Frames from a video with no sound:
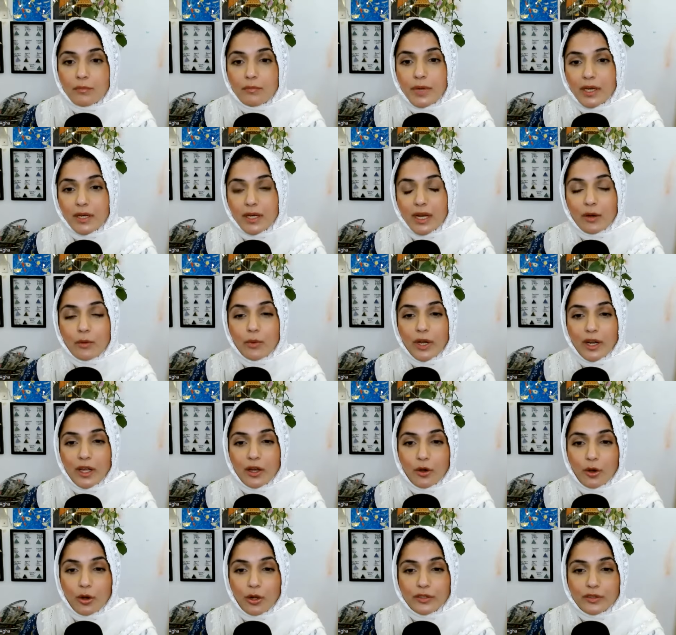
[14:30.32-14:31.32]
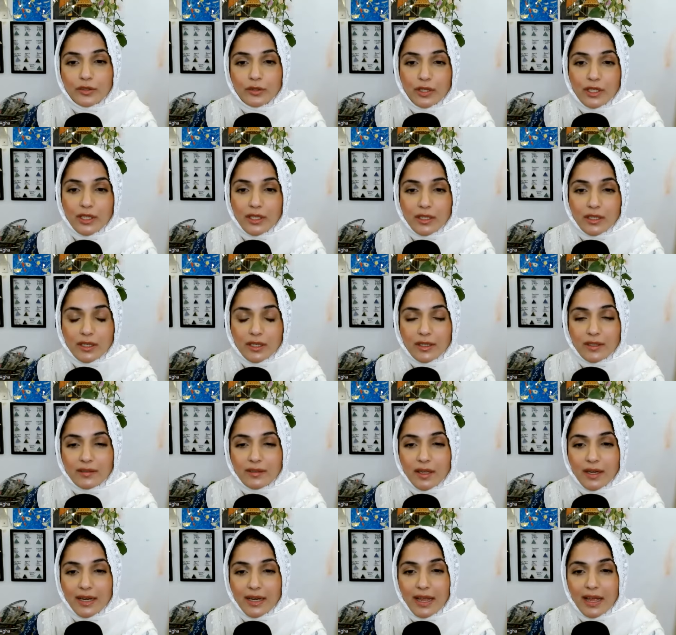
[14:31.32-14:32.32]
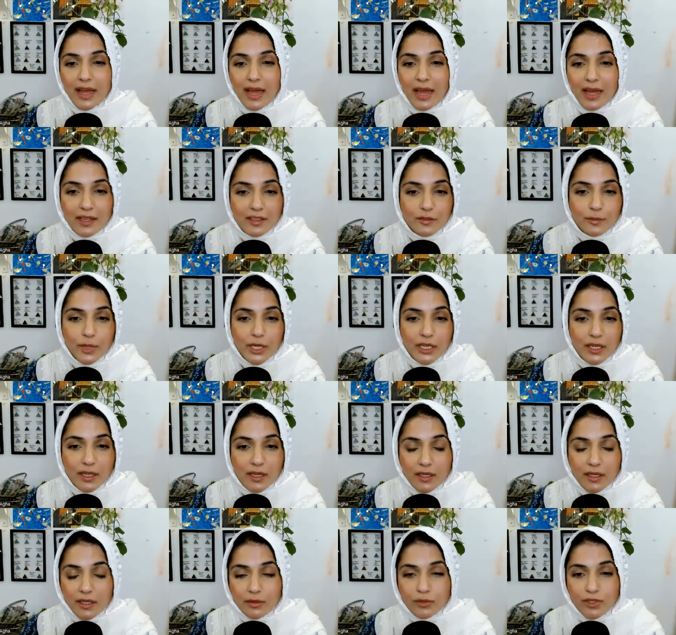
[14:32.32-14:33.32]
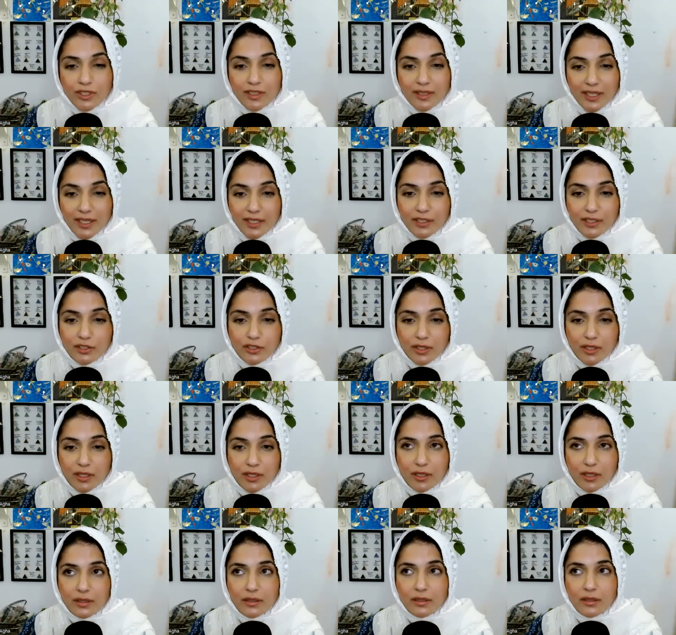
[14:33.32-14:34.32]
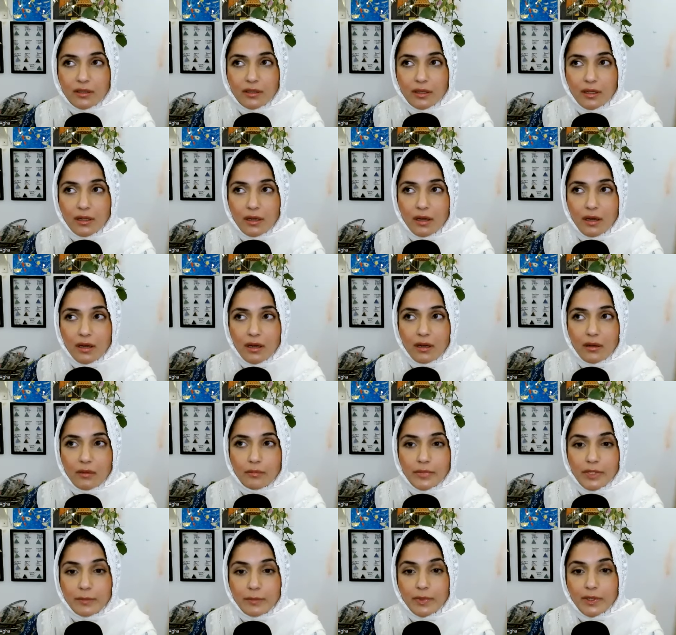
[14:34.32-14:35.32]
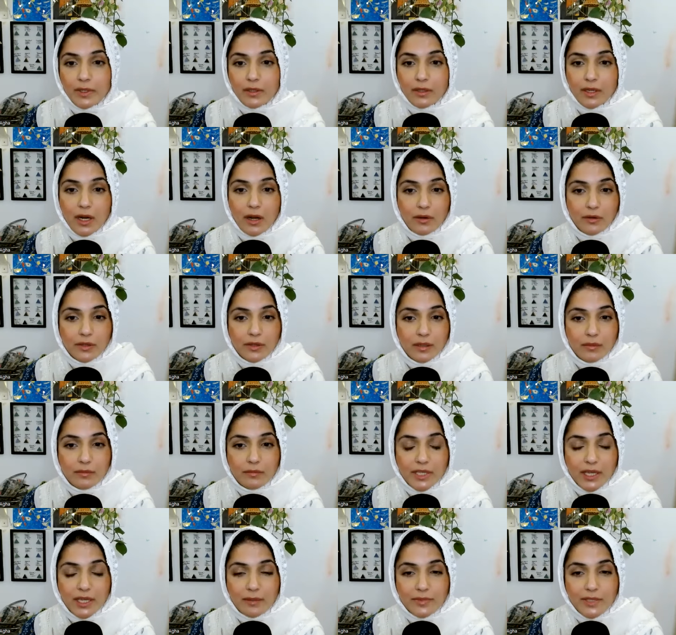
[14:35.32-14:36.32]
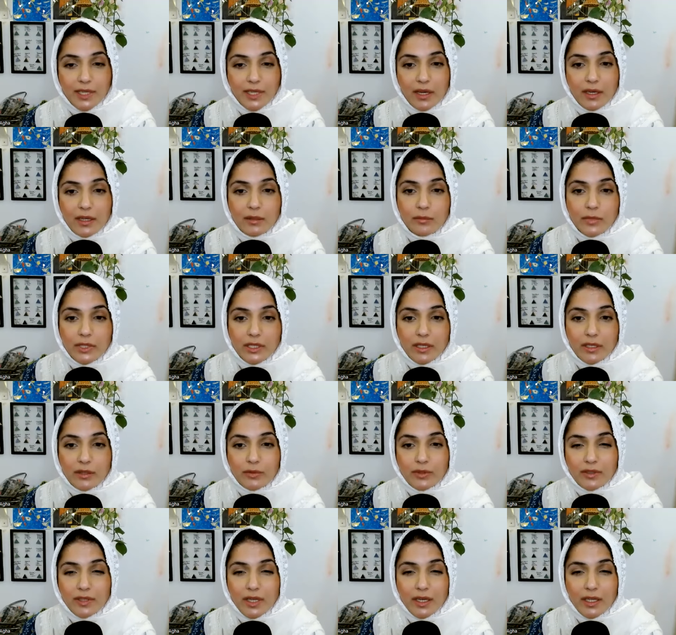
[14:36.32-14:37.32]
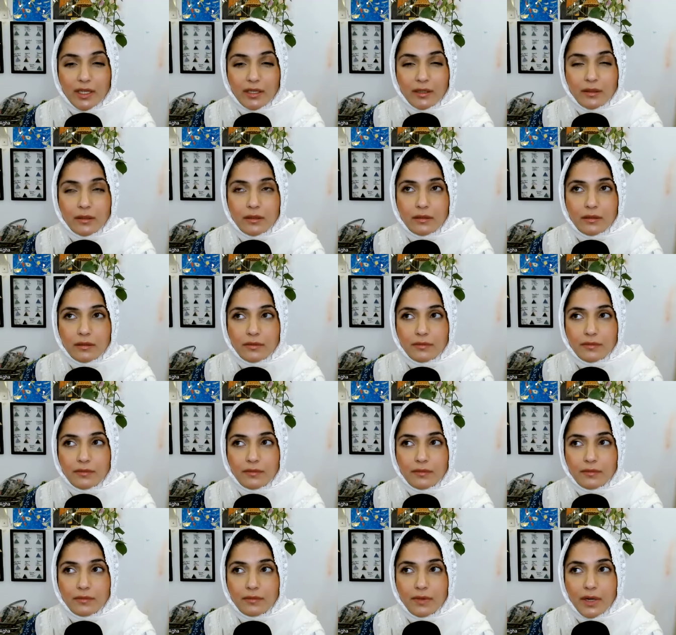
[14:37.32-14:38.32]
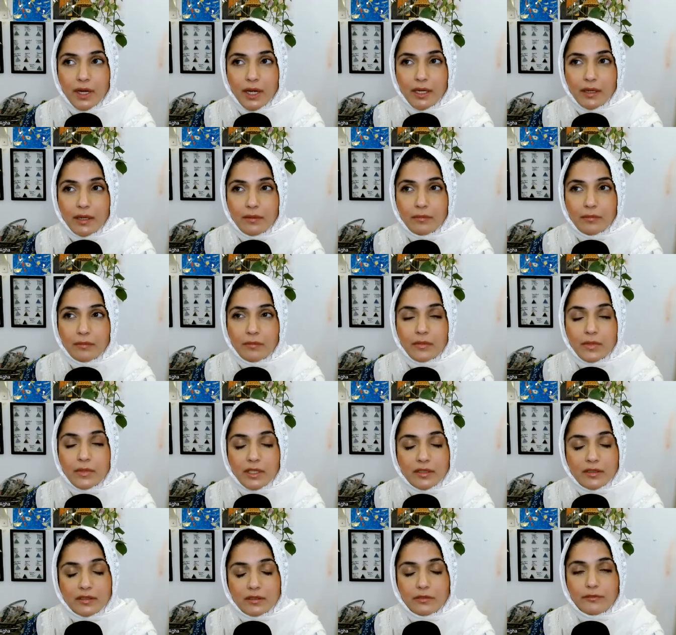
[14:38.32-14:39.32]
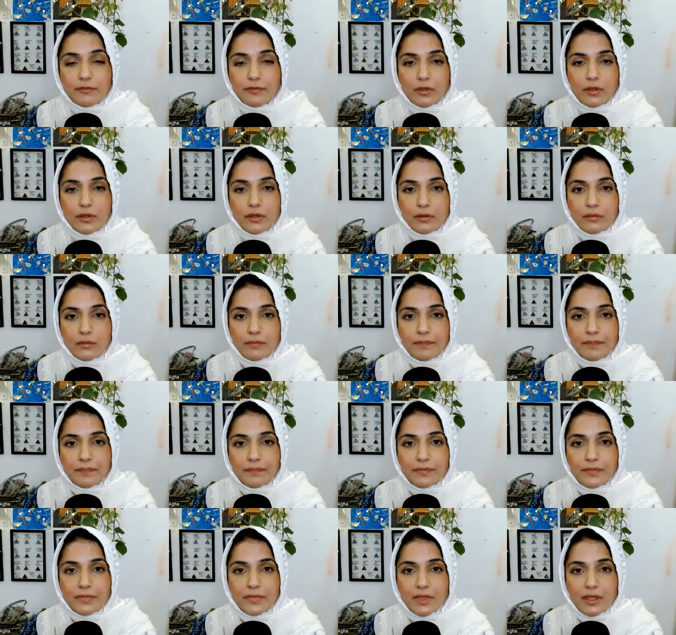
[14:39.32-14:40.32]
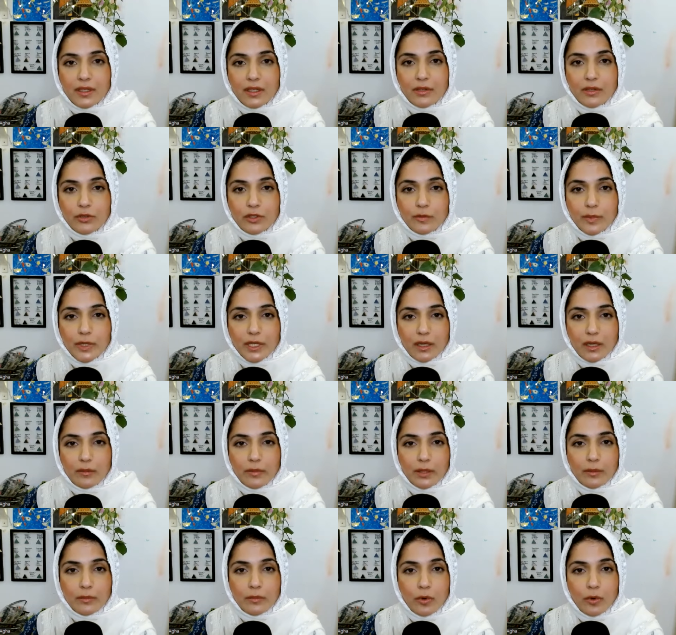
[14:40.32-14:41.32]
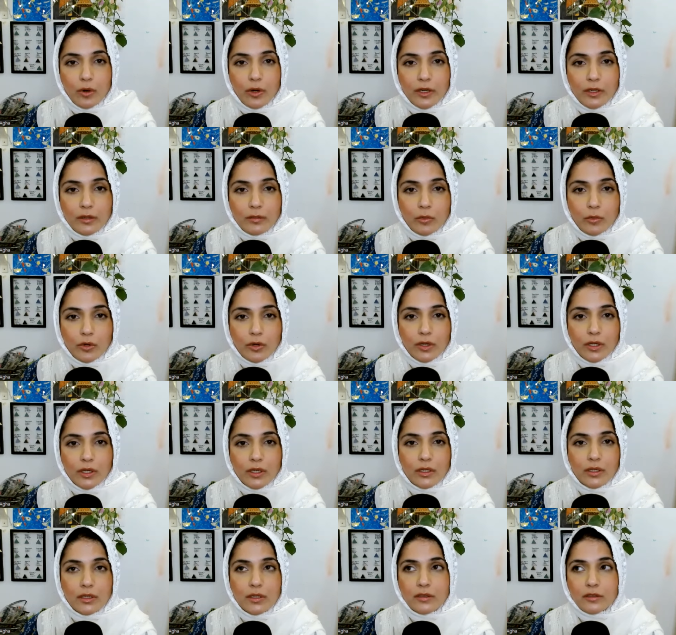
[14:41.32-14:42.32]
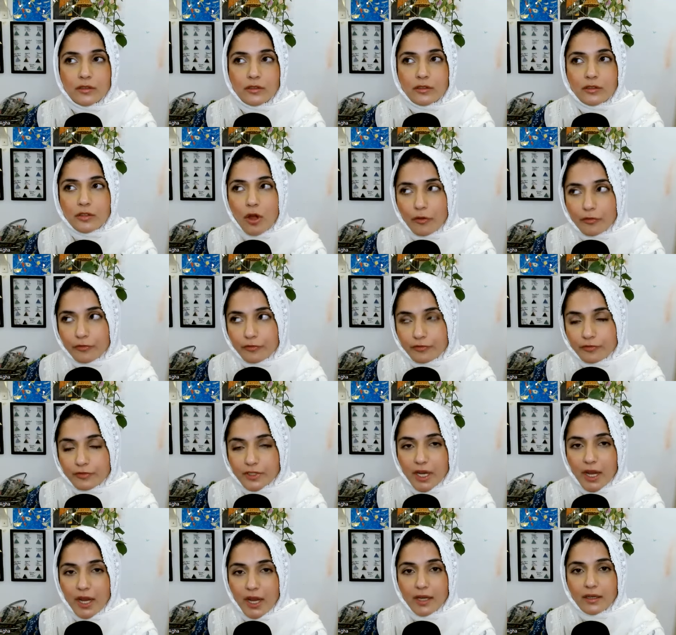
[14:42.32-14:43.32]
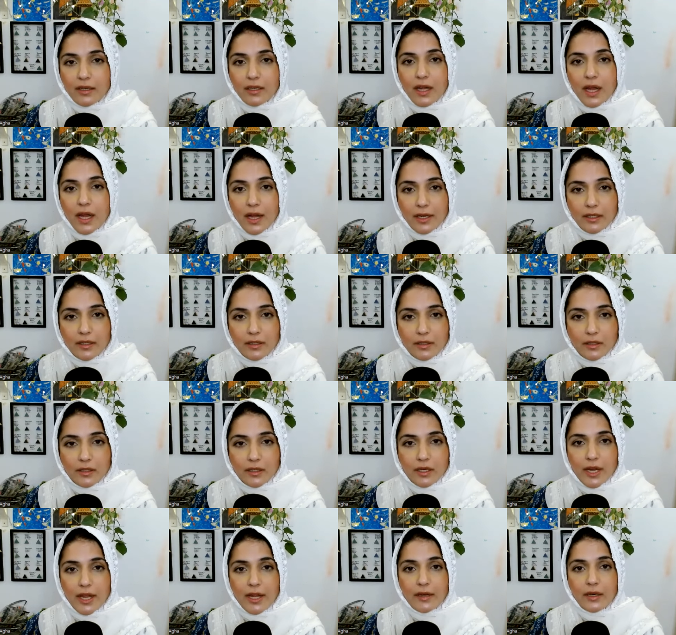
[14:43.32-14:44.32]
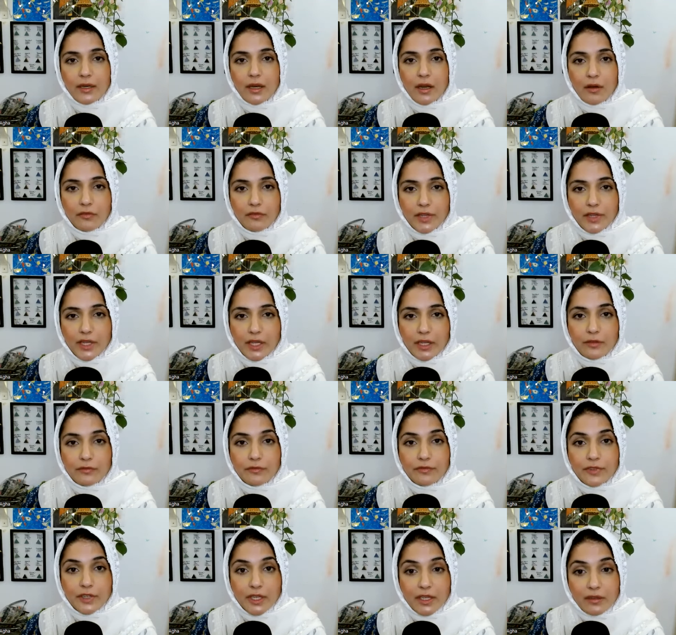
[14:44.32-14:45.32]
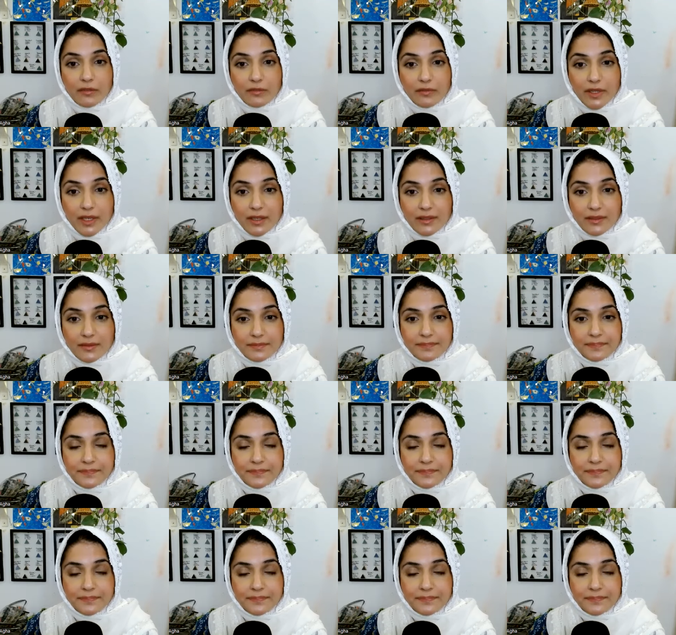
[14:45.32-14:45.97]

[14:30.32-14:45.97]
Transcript: But what I also hear is that as my Nana was aging, um, people around him kept telling me that he was getting very merciful. He was becoming more and more soft and kinder and loving and forgiving.